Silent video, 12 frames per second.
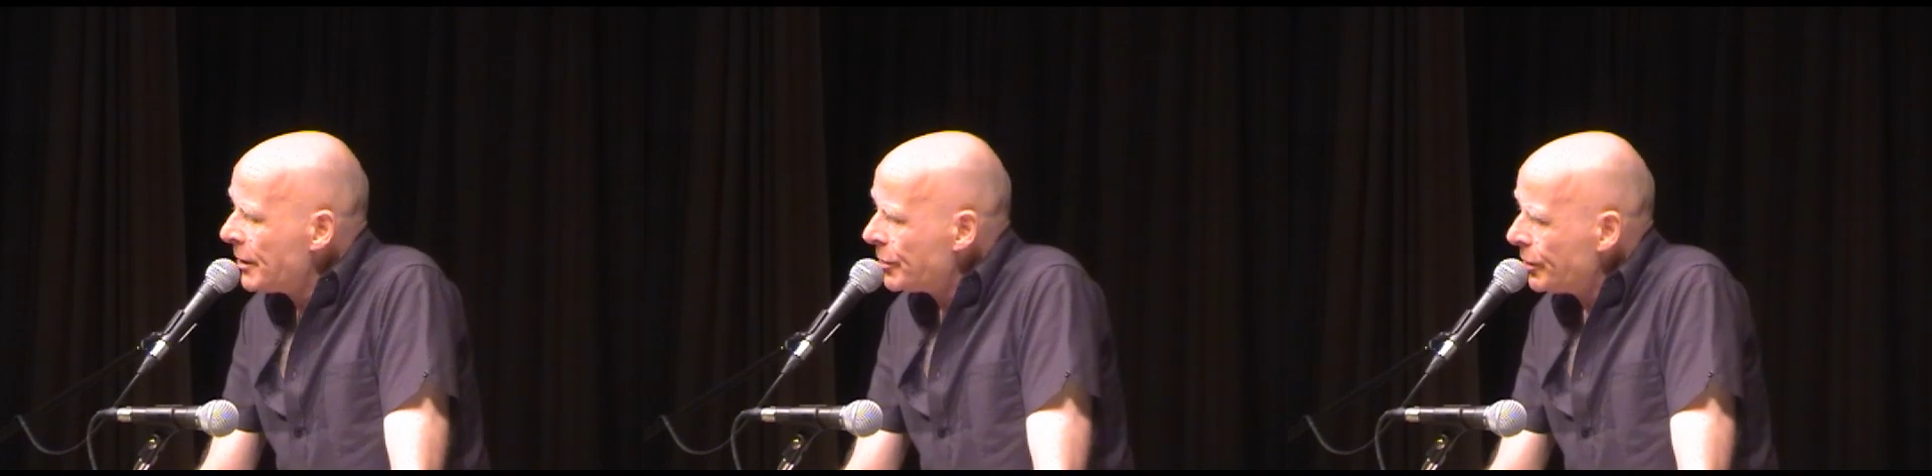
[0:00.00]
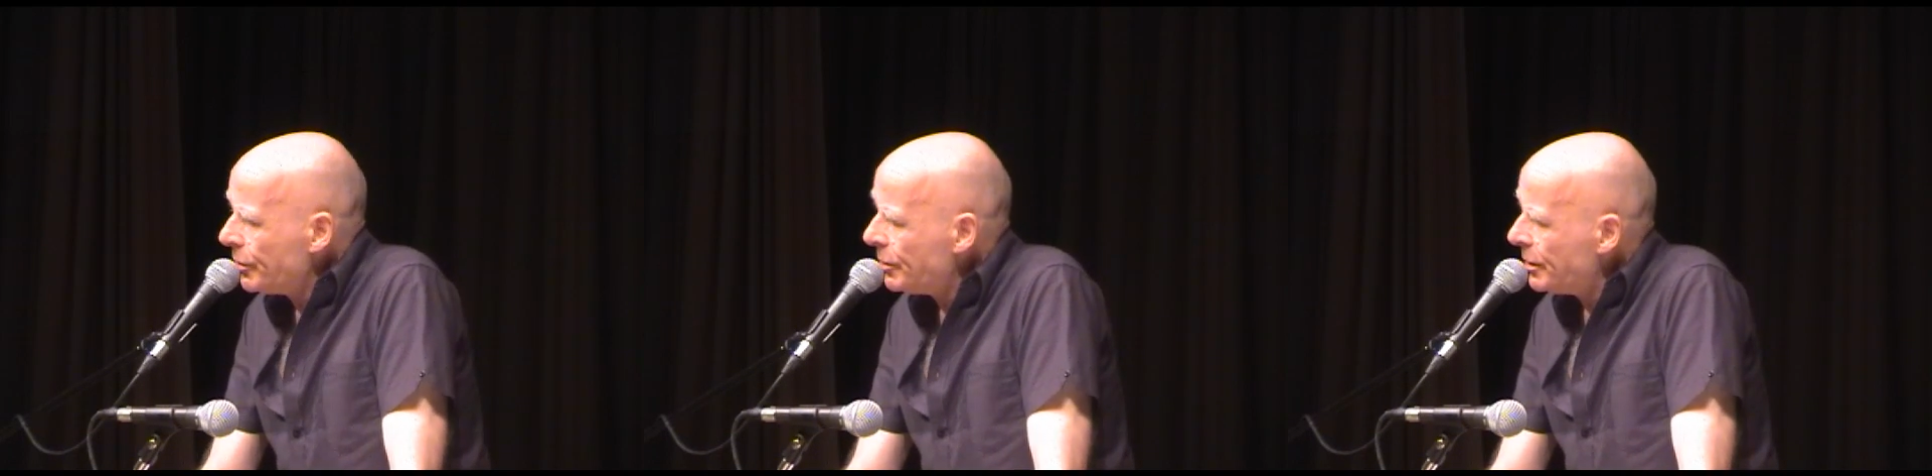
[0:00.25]

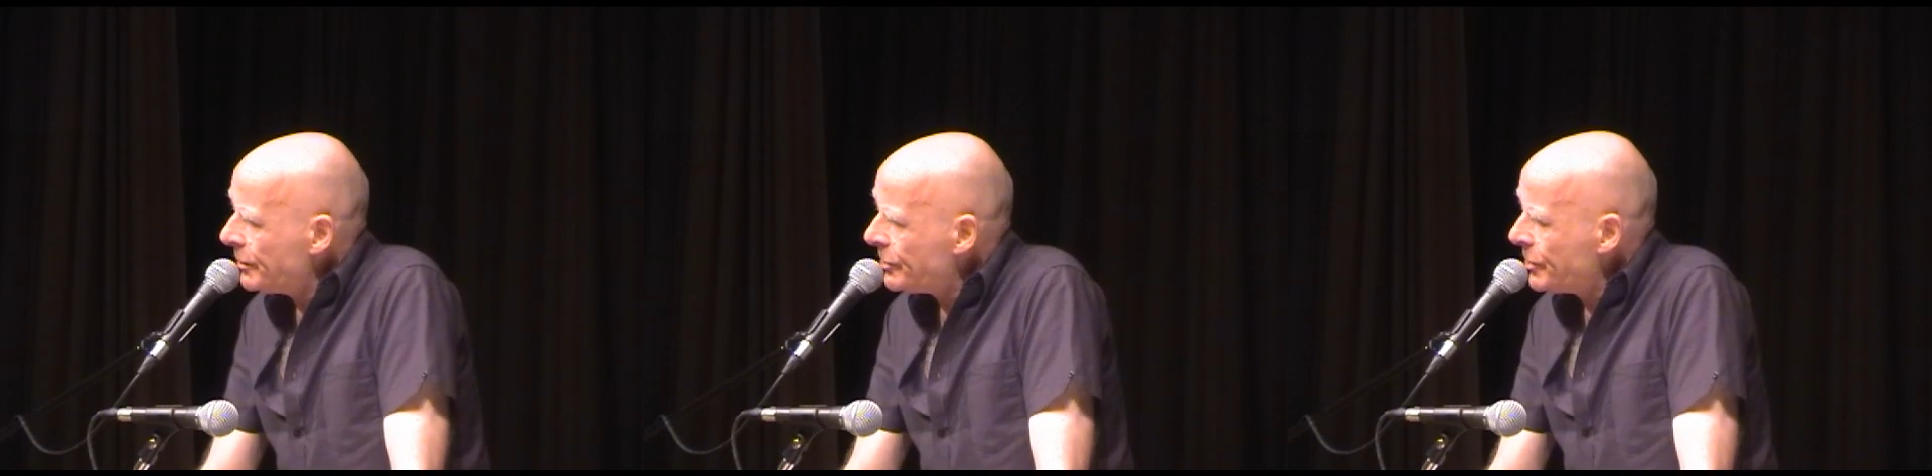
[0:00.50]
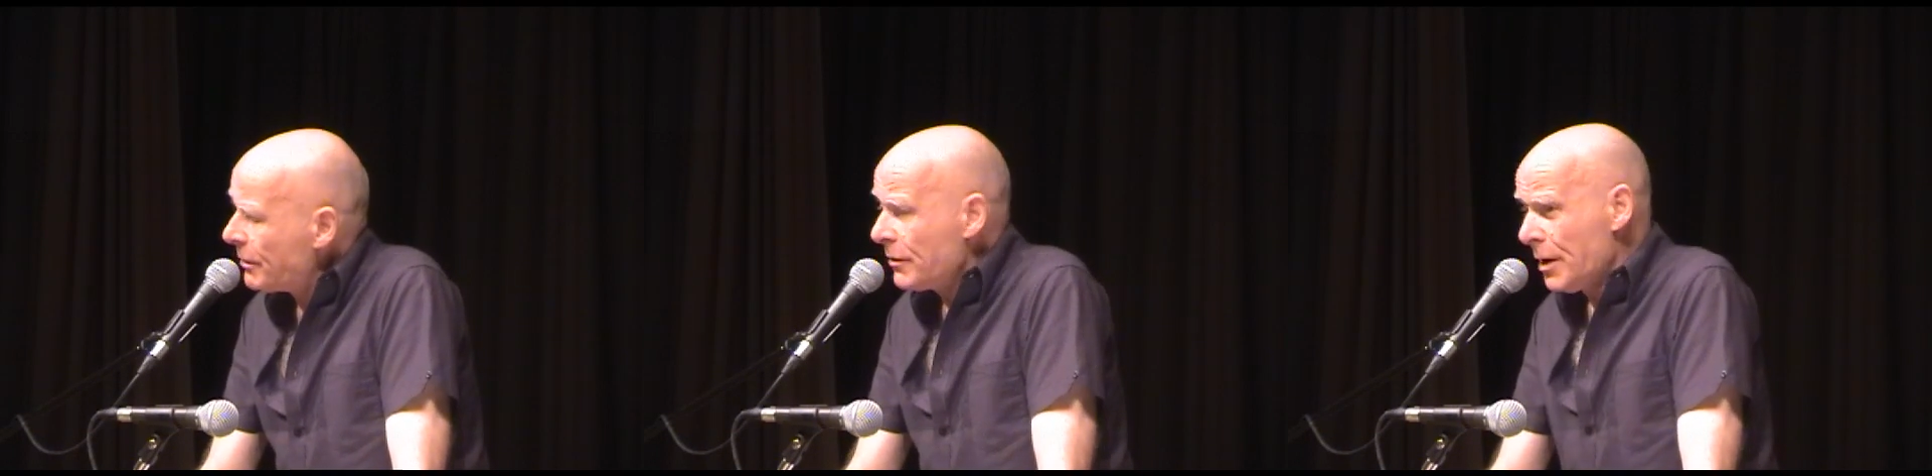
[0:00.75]
to the
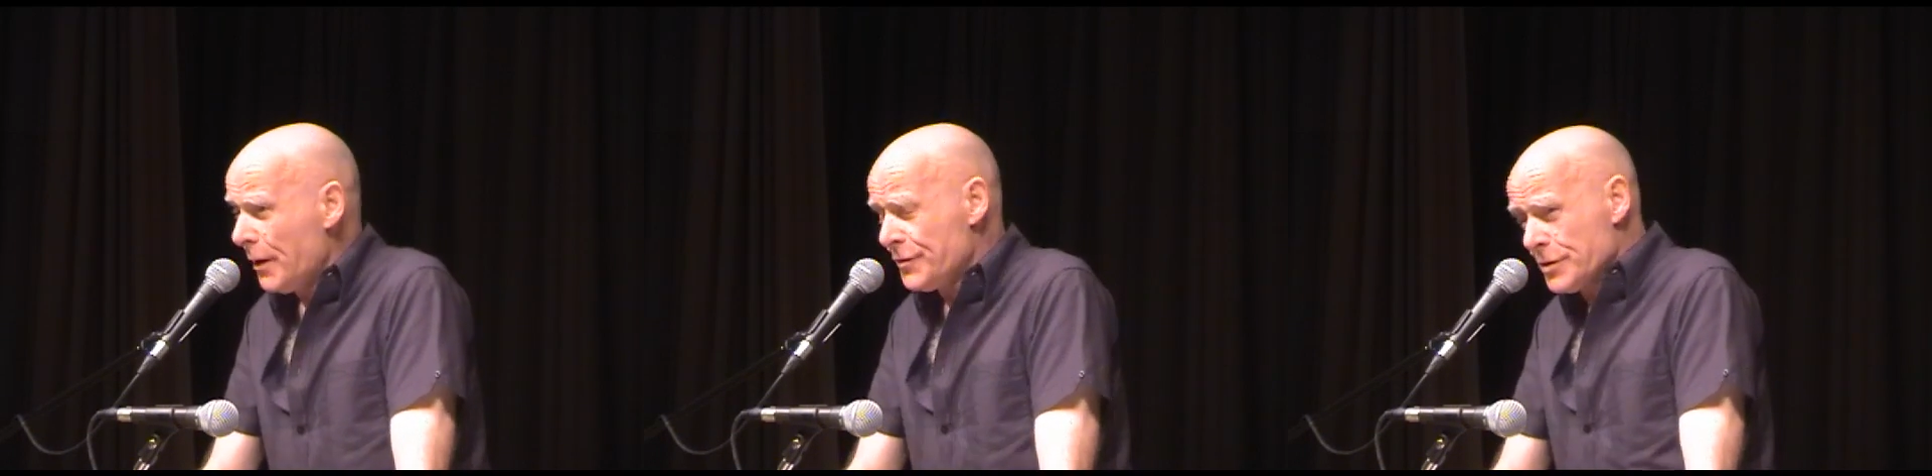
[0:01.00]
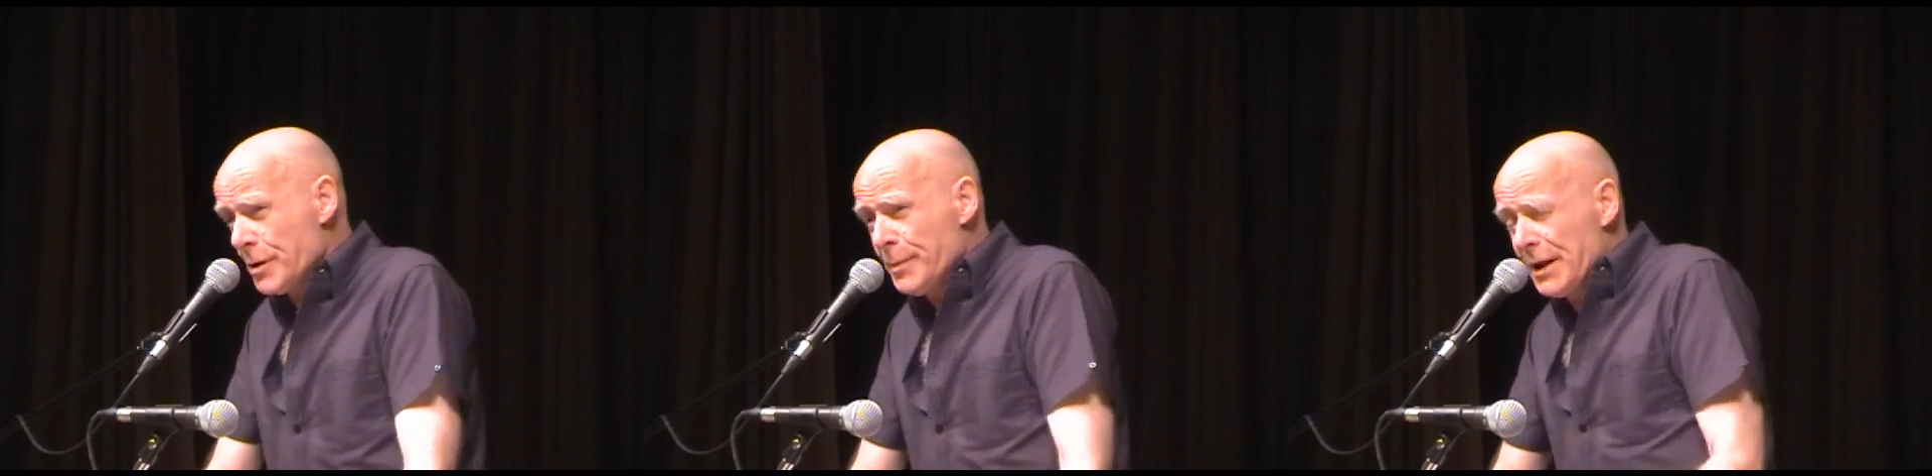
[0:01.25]
general
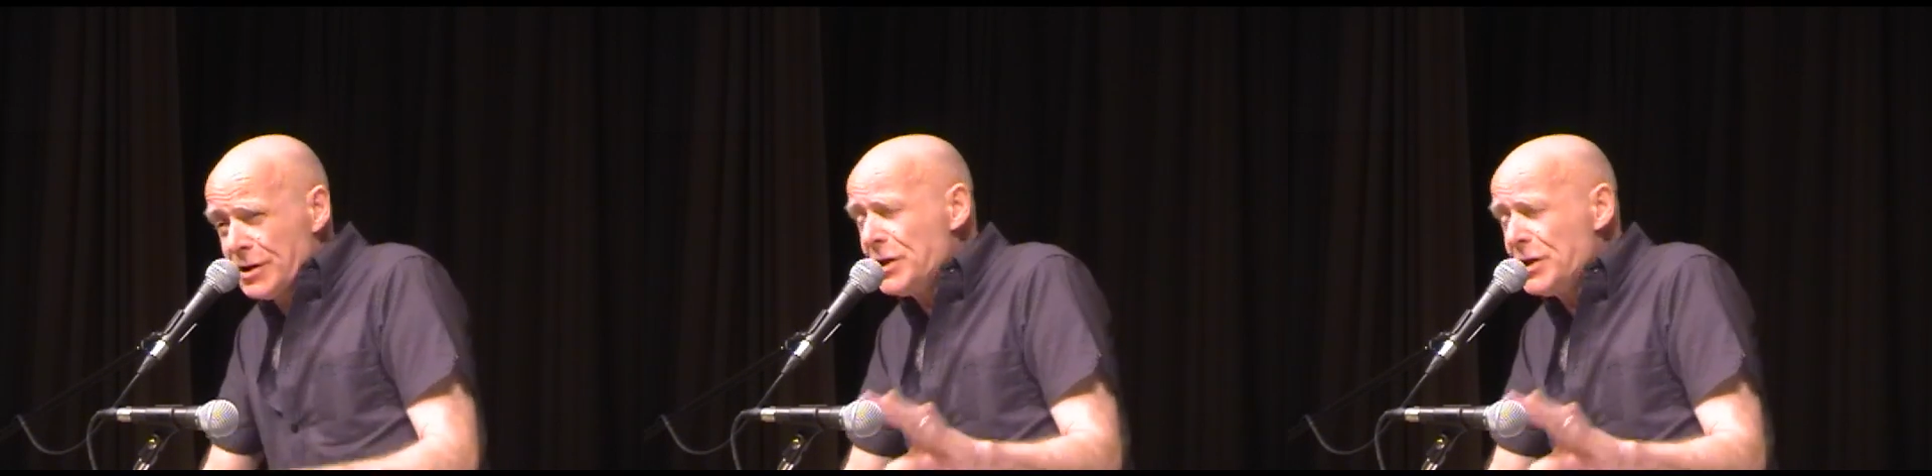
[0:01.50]
officer command,